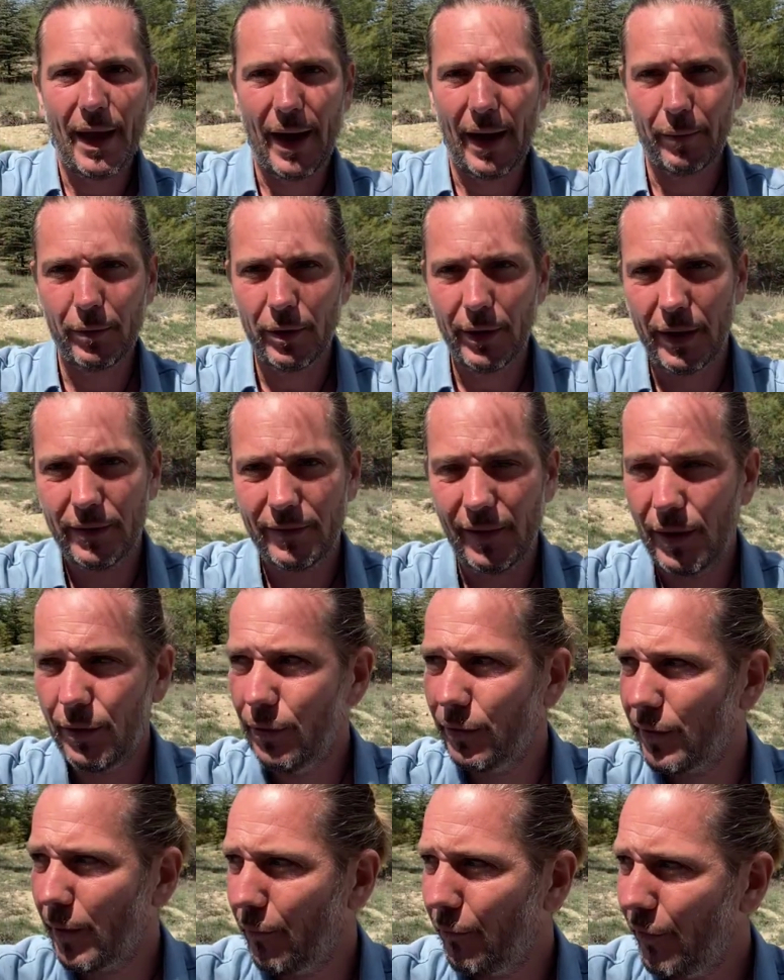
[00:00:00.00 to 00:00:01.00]
I'm going to tell
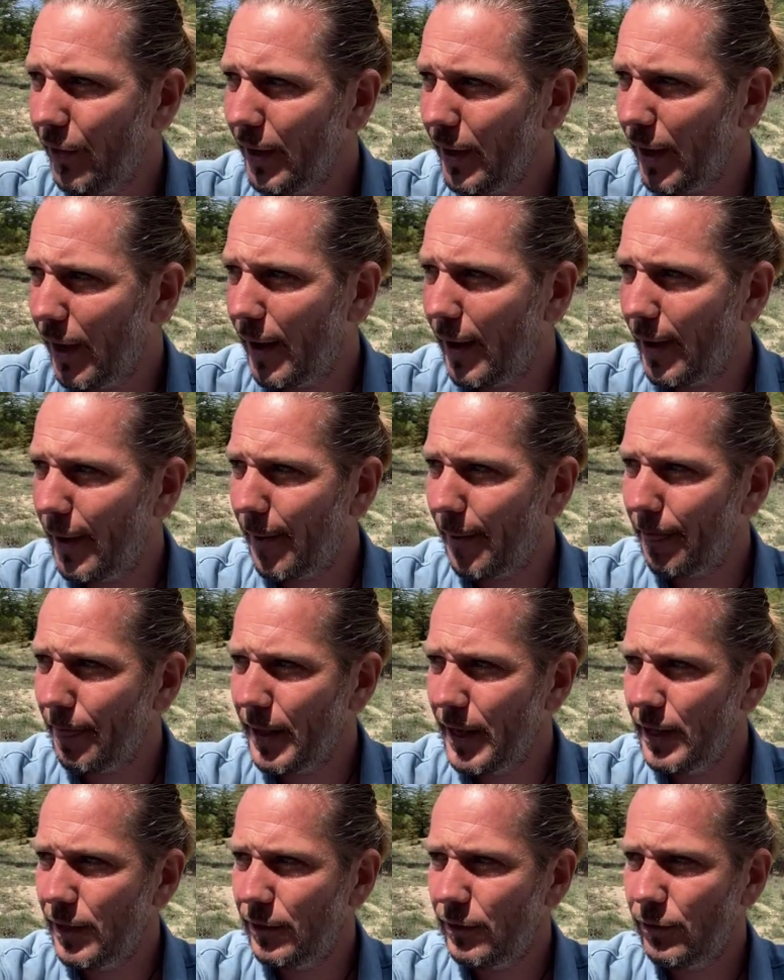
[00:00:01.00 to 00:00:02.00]
you something.
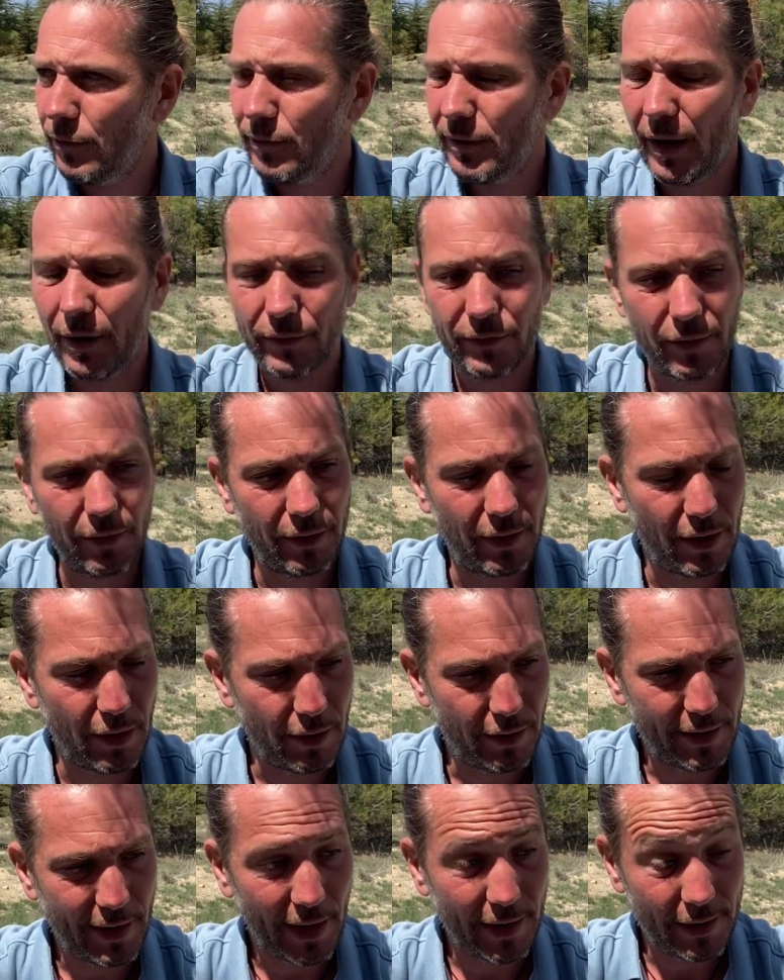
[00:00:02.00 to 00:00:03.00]
In
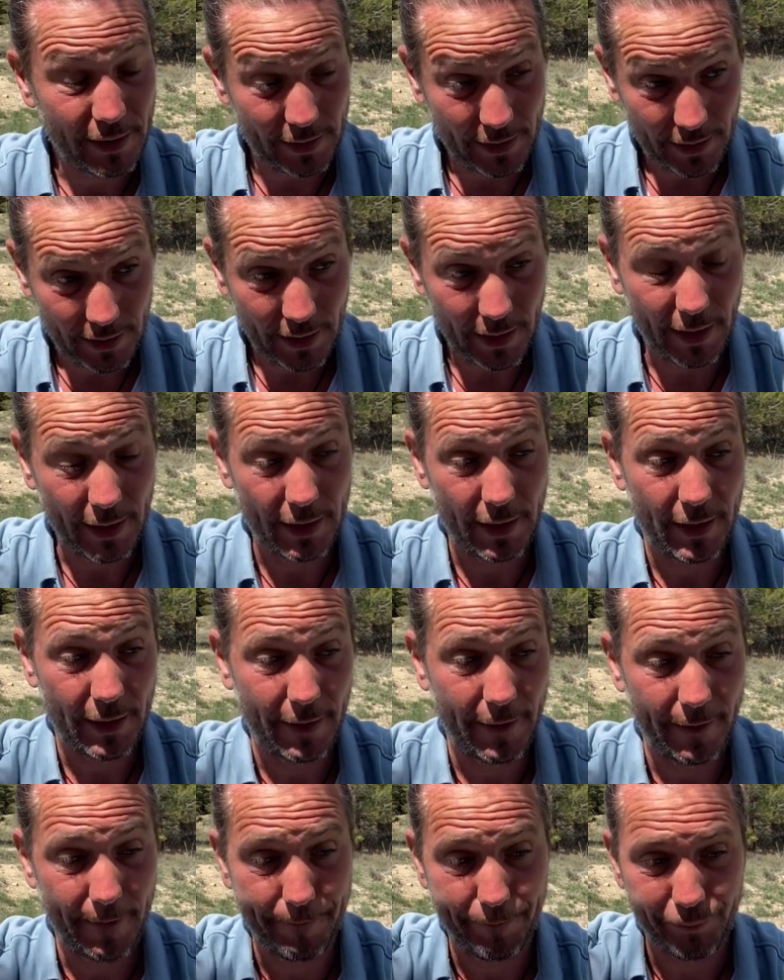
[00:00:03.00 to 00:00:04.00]
2019, and
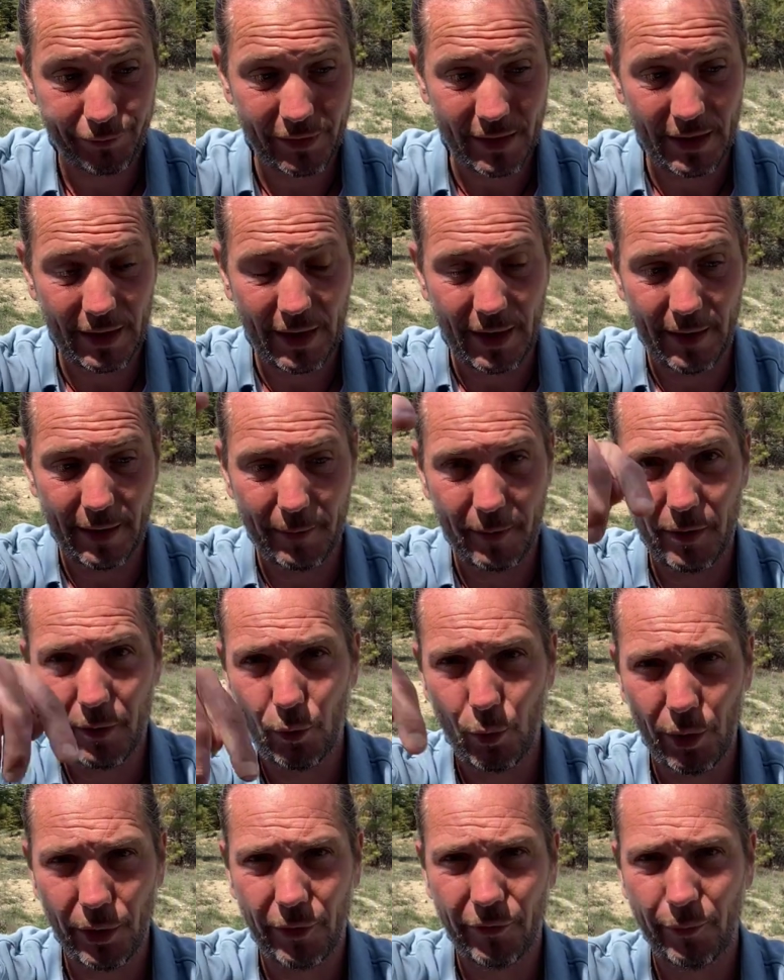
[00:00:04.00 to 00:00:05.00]

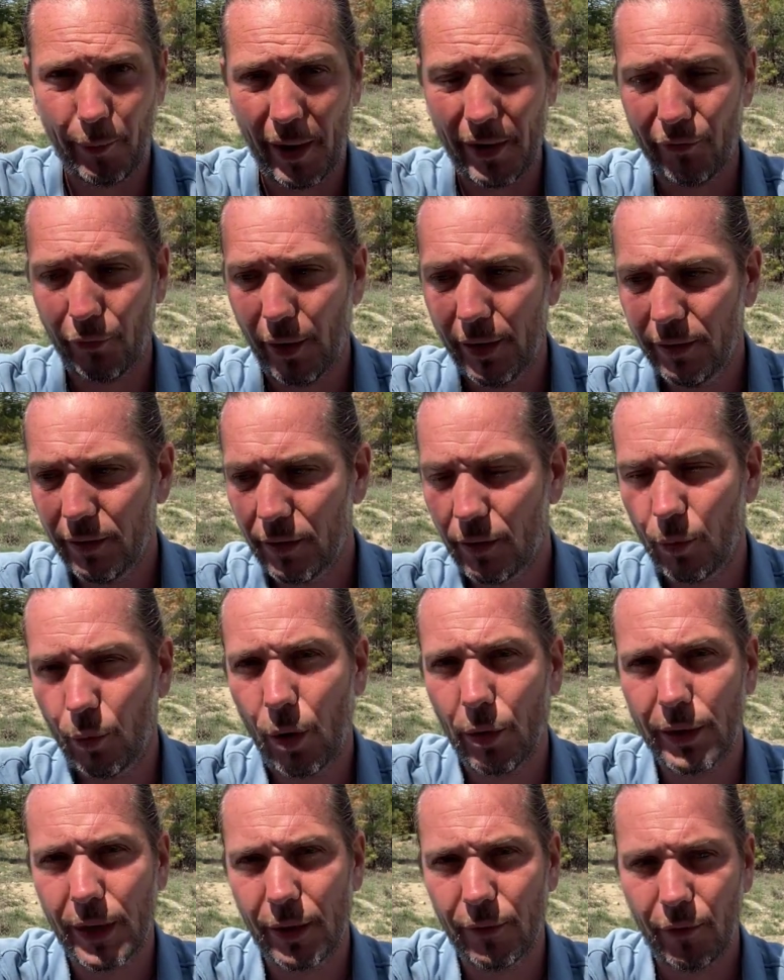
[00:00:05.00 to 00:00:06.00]
one of my friends
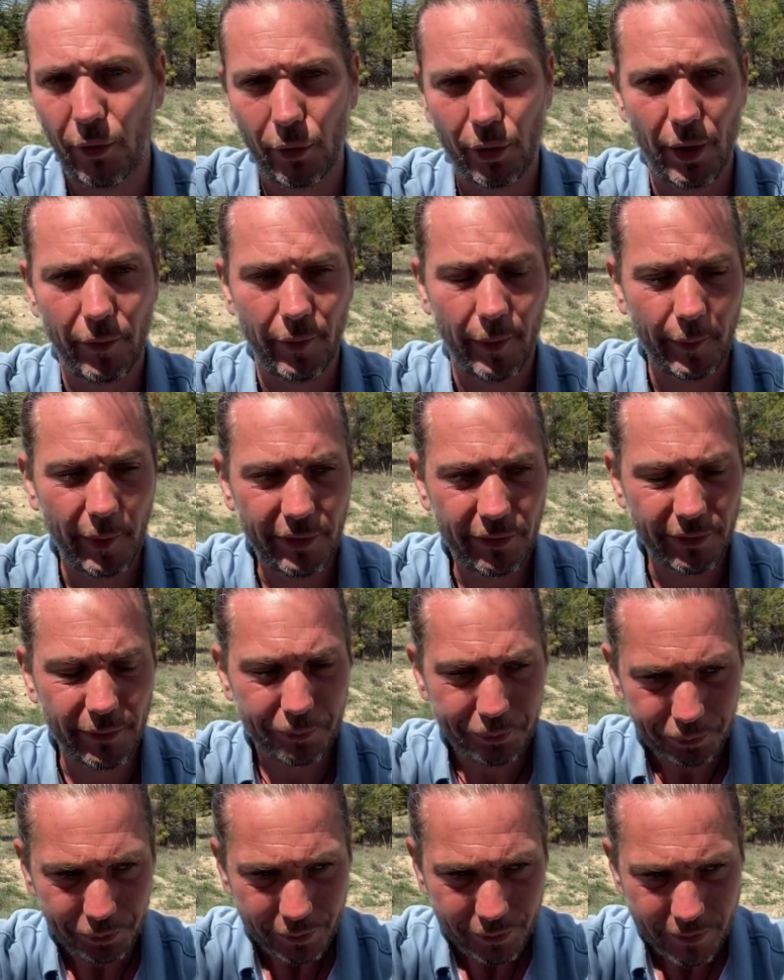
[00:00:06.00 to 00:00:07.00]
working for government,
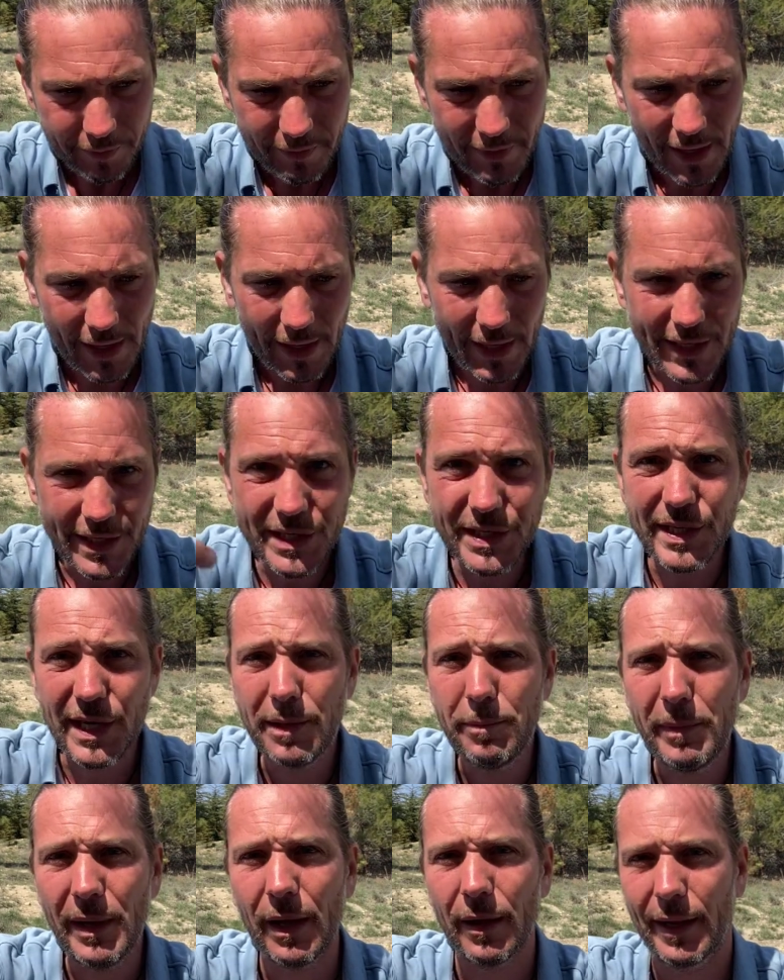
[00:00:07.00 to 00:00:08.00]
he
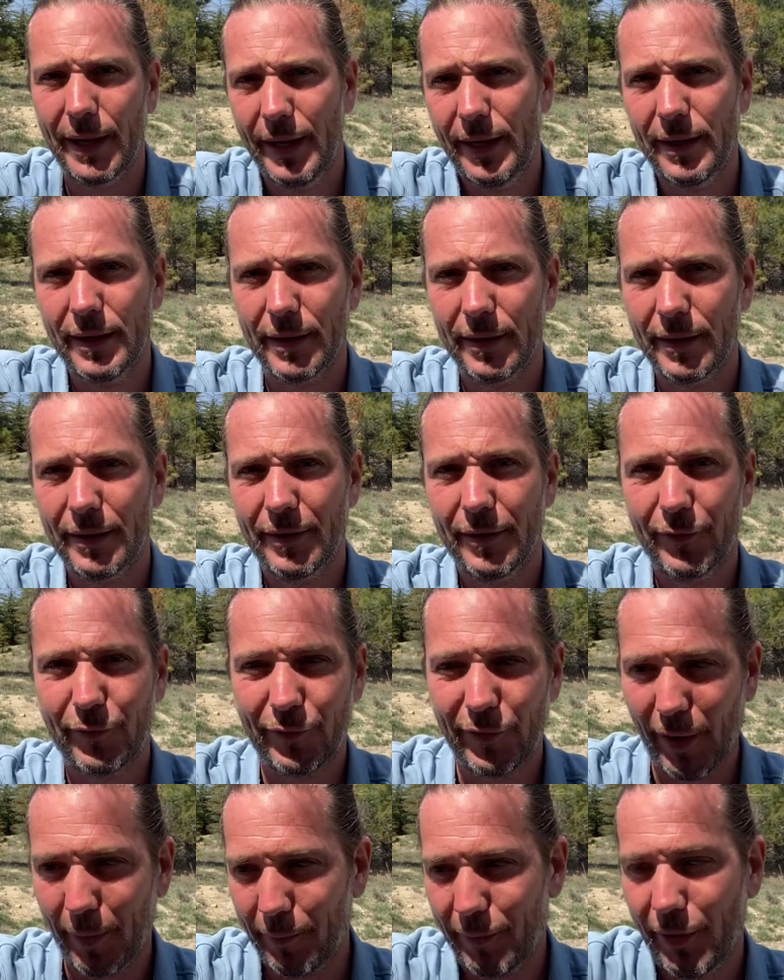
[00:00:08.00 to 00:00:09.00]
sent me a link
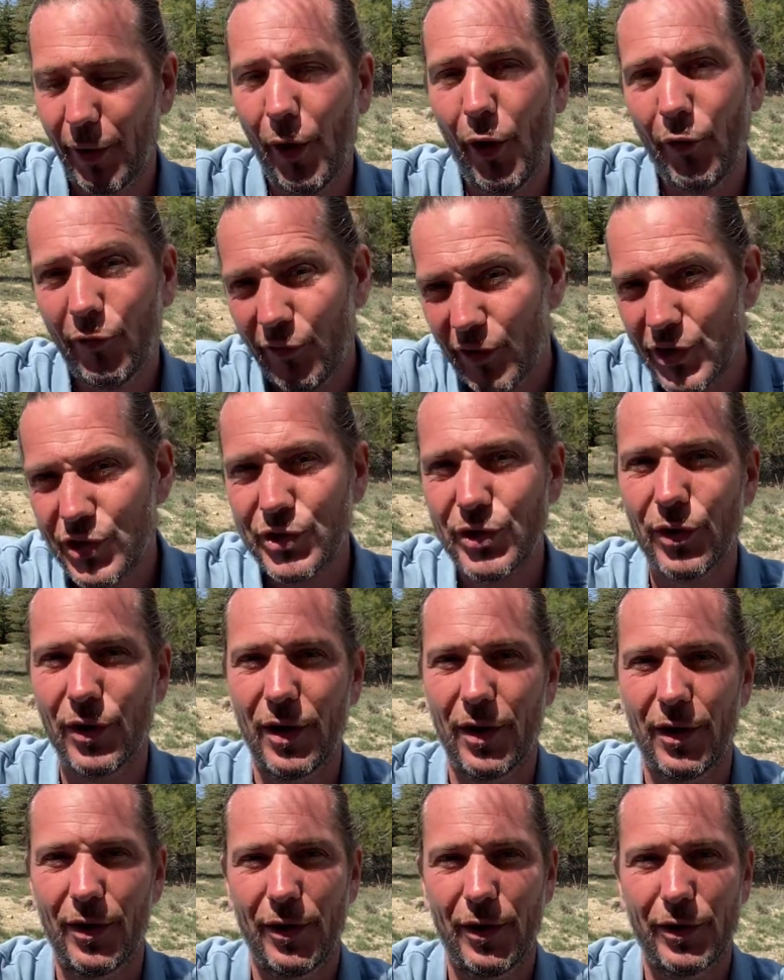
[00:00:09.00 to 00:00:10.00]
from the official
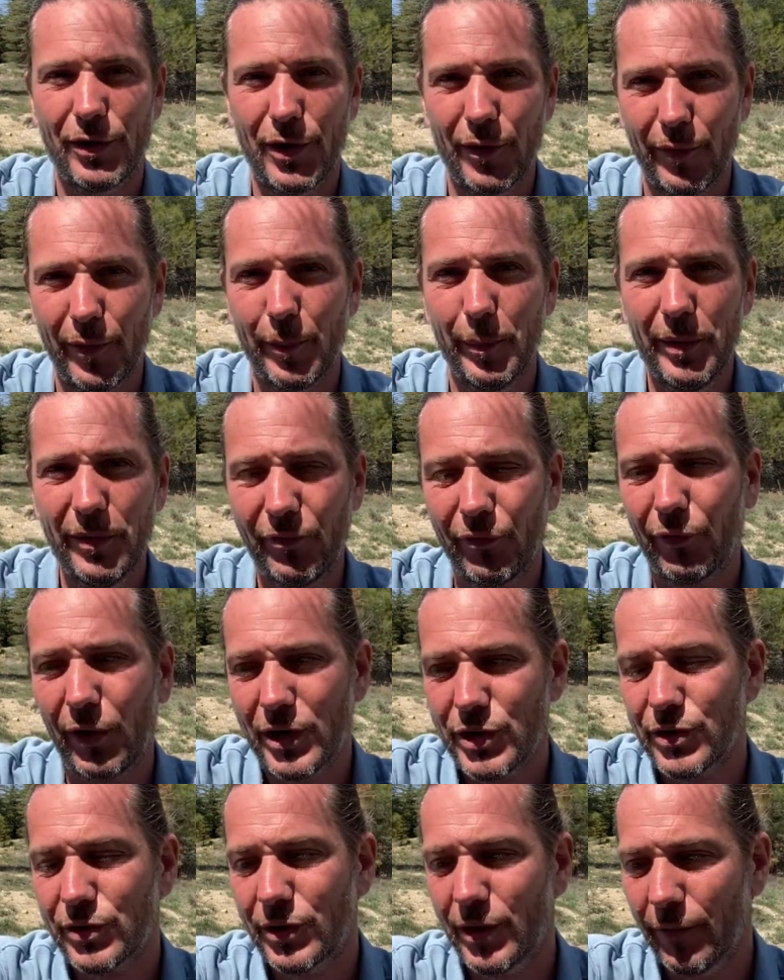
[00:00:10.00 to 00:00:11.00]
government,
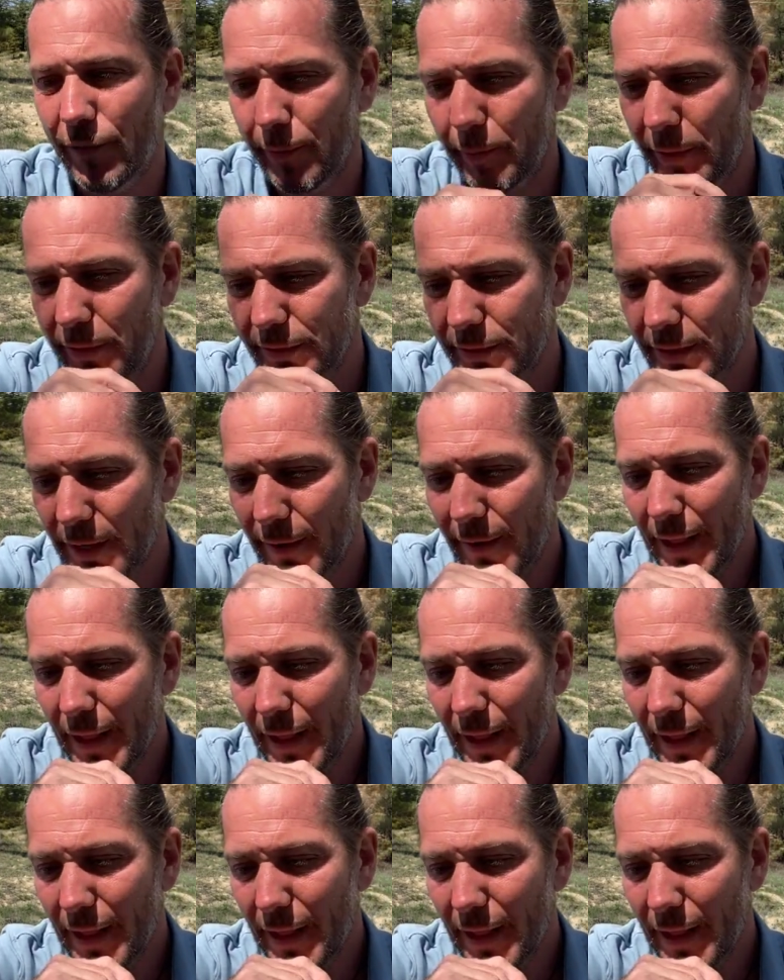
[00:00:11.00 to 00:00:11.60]
French government,